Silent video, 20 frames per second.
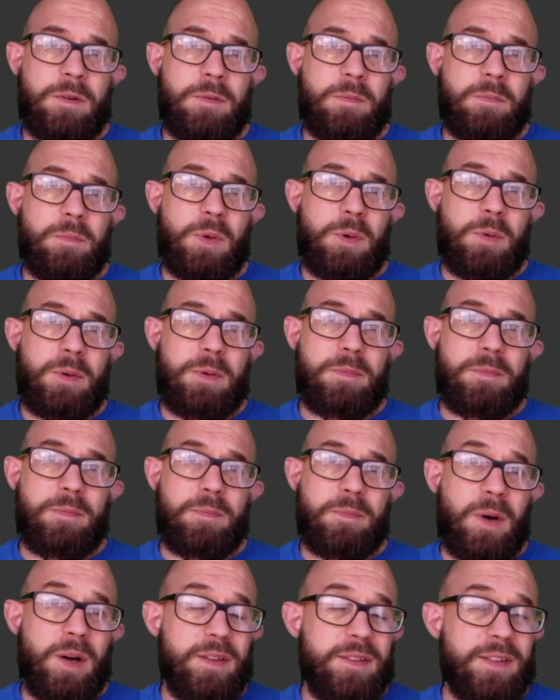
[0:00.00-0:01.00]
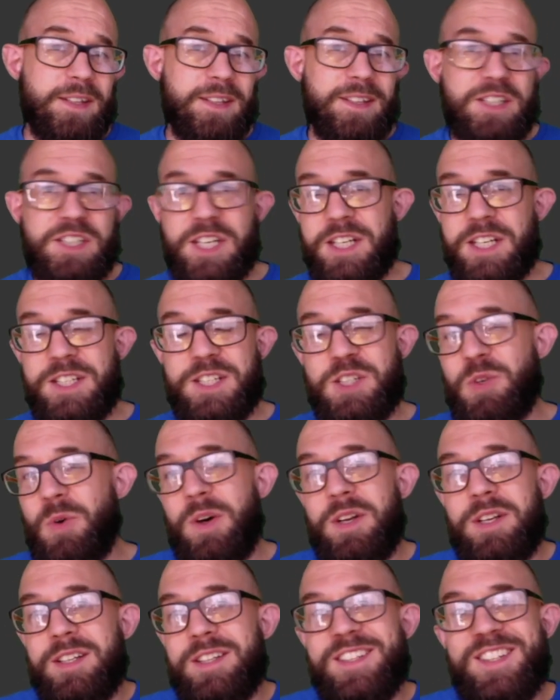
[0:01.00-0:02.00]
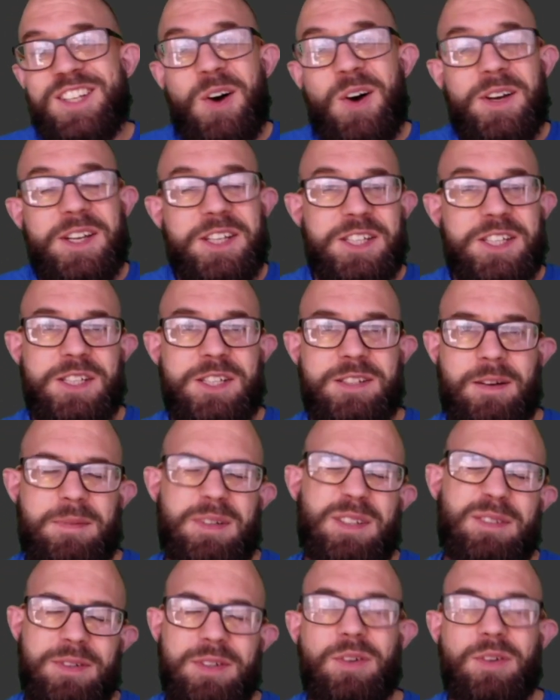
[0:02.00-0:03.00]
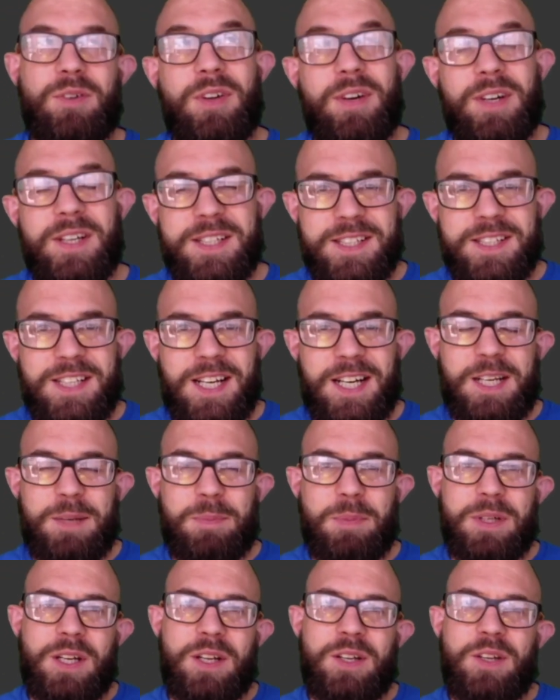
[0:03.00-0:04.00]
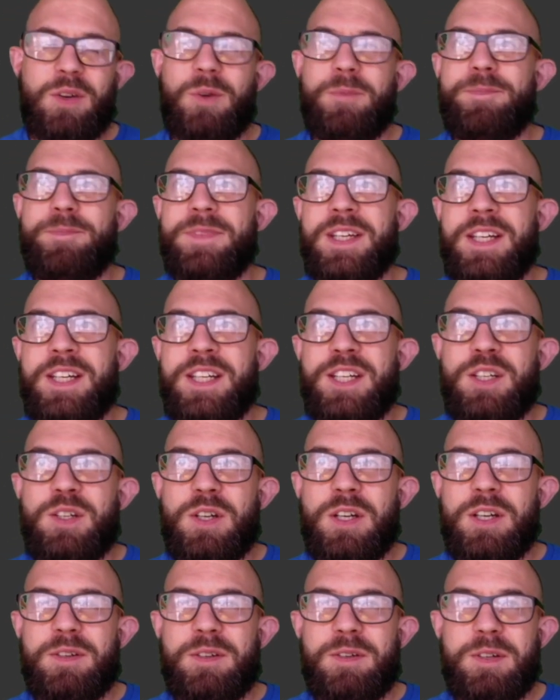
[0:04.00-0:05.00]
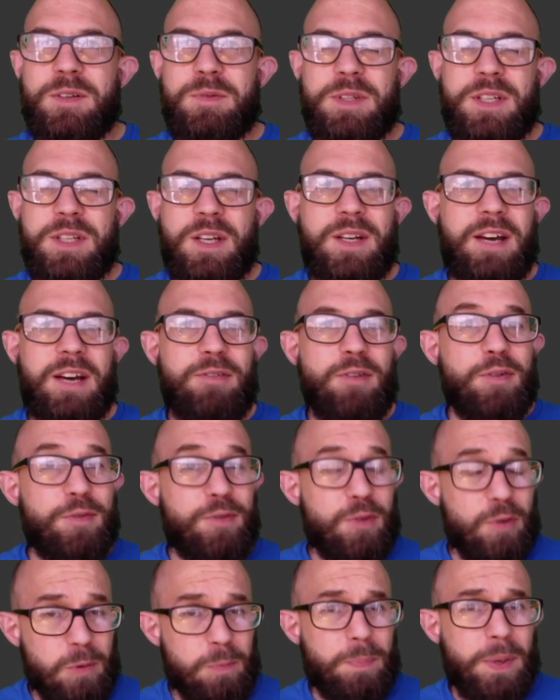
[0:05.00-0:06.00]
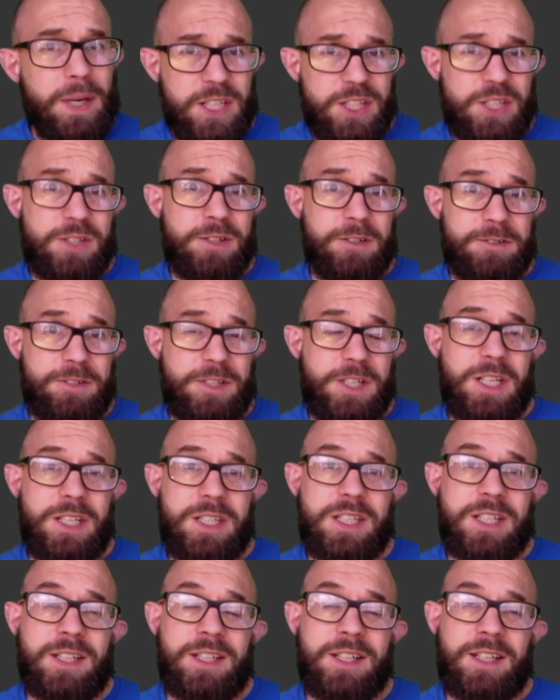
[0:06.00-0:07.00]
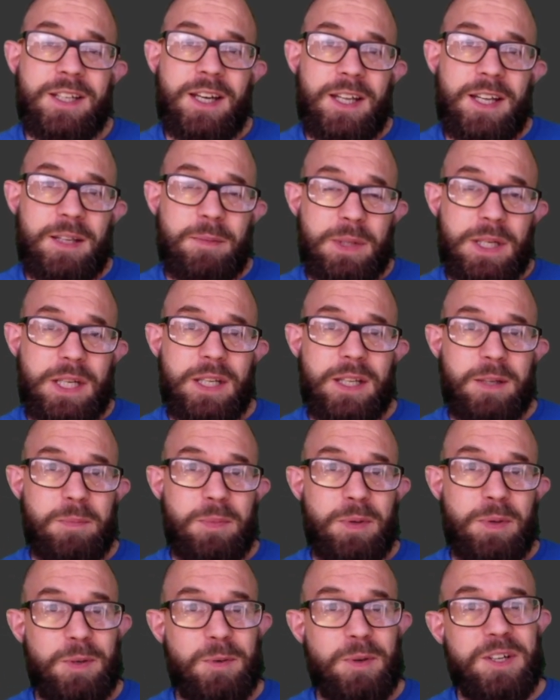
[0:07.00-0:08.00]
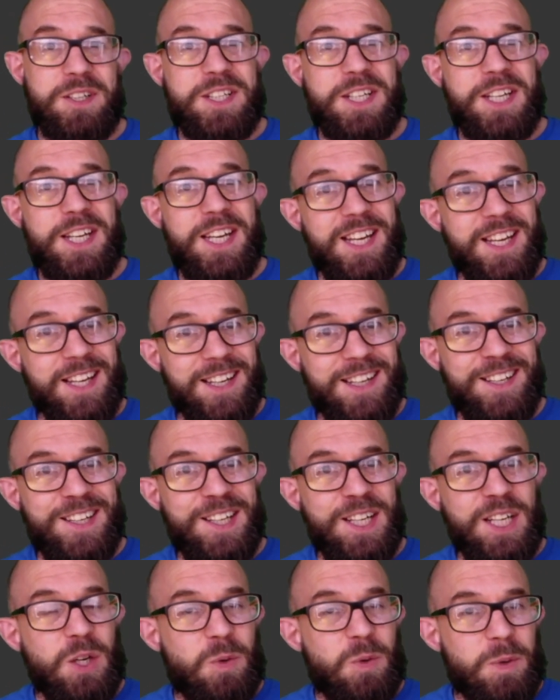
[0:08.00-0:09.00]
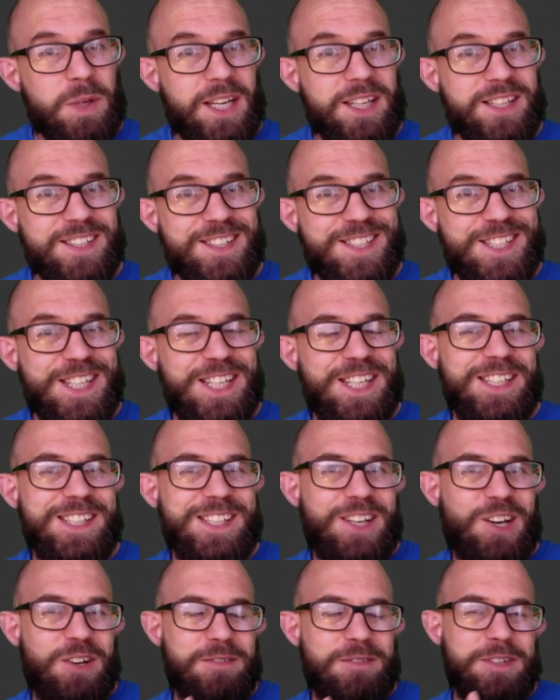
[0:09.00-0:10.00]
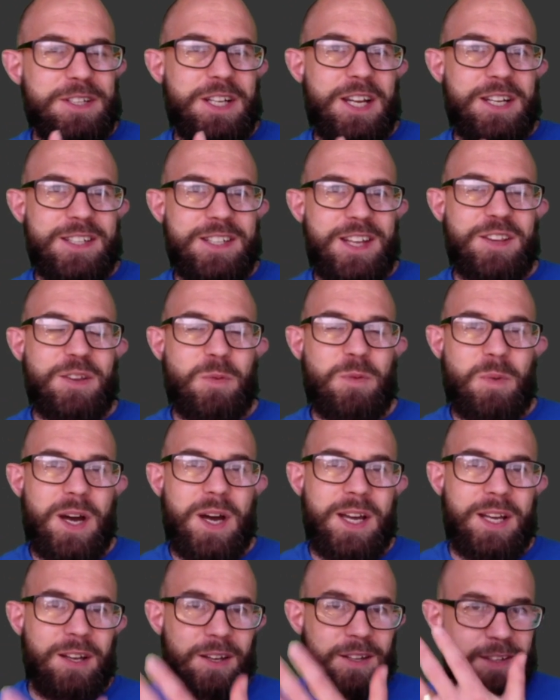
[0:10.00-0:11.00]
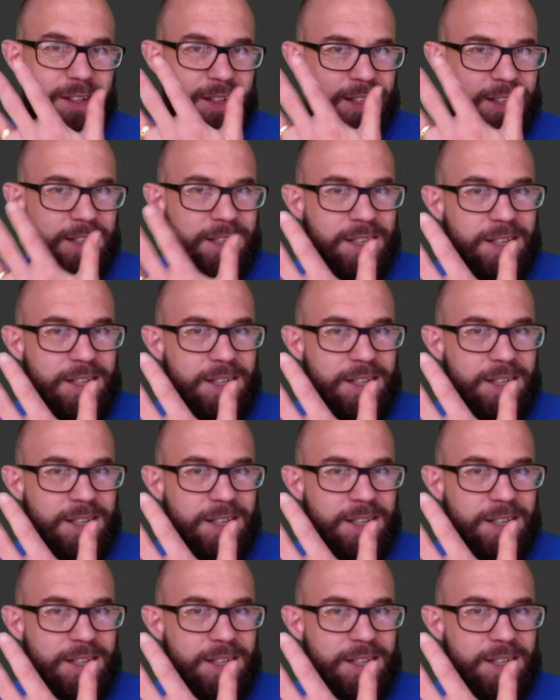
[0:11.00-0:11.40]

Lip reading: But we might think that Satan's quite nice. I mean, well, not nice exactly, but we don't have a full picture of Satan at the beginning of the book. Whereas here, we get to see in kind of another way, like the